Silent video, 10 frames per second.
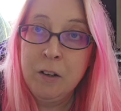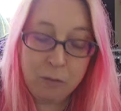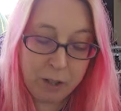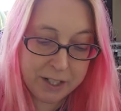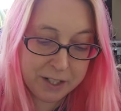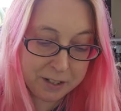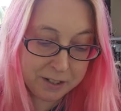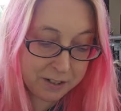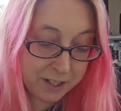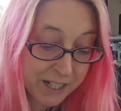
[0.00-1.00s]
Right.
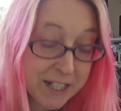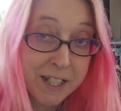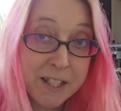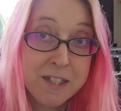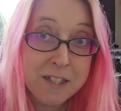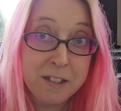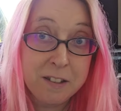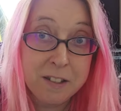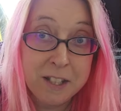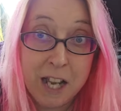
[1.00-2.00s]
It is
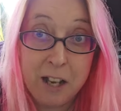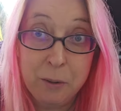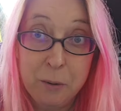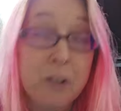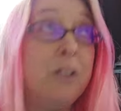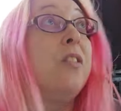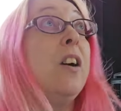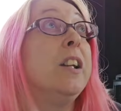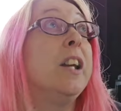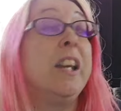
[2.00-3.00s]
now
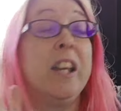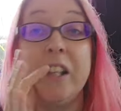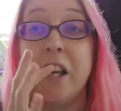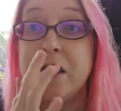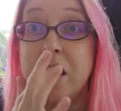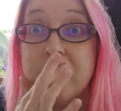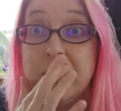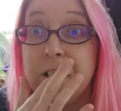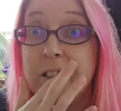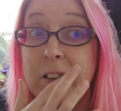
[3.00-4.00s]
Friday, and it is
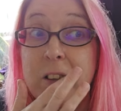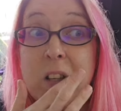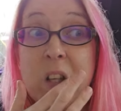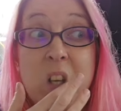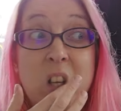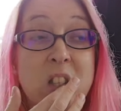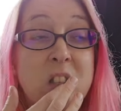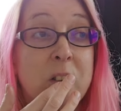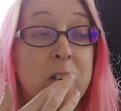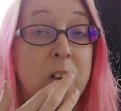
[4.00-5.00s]
actually, it's
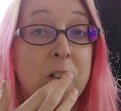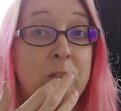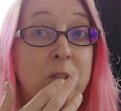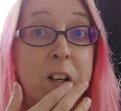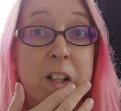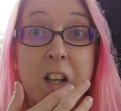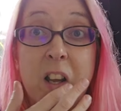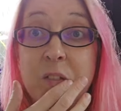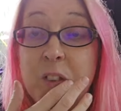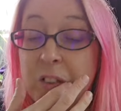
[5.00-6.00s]
2 o'clock on Friday.
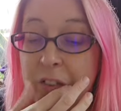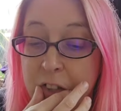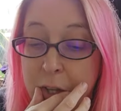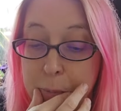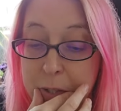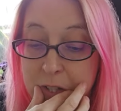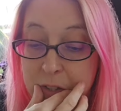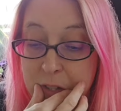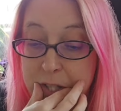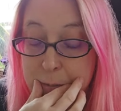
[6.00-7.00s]
I've done a fair bit
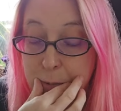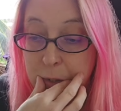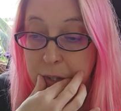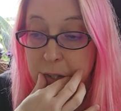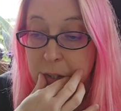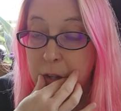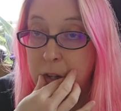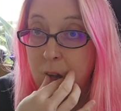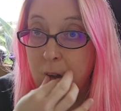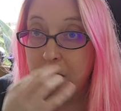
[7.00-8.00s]
this morning.
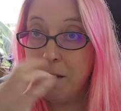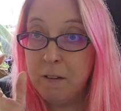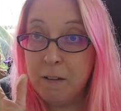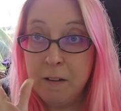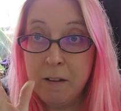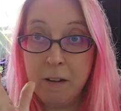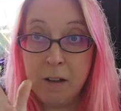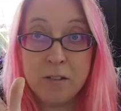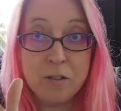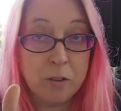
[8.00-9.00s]

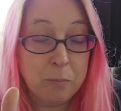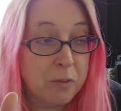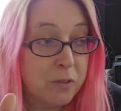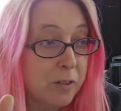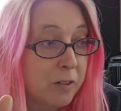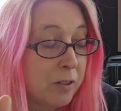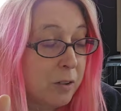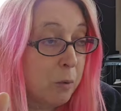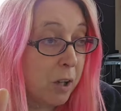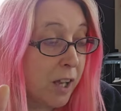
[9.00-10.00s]

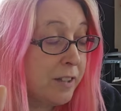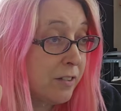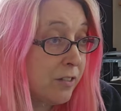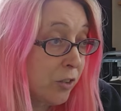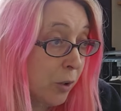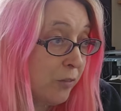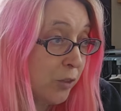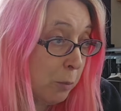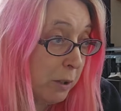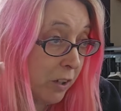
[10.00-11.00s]
I didn't stop
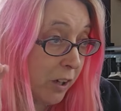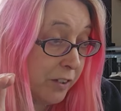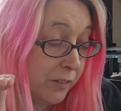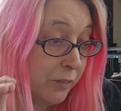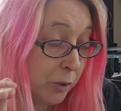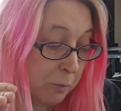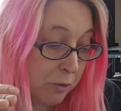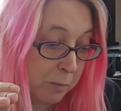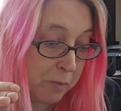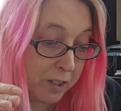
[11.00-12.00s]
filming. I did film
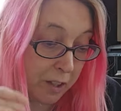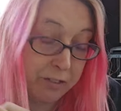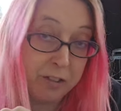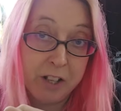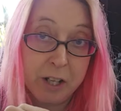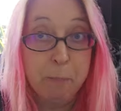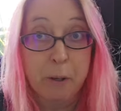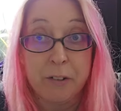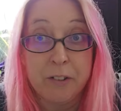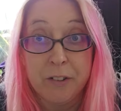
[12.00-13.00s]
something yesterday,
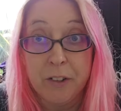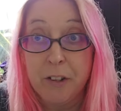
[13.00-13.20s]
but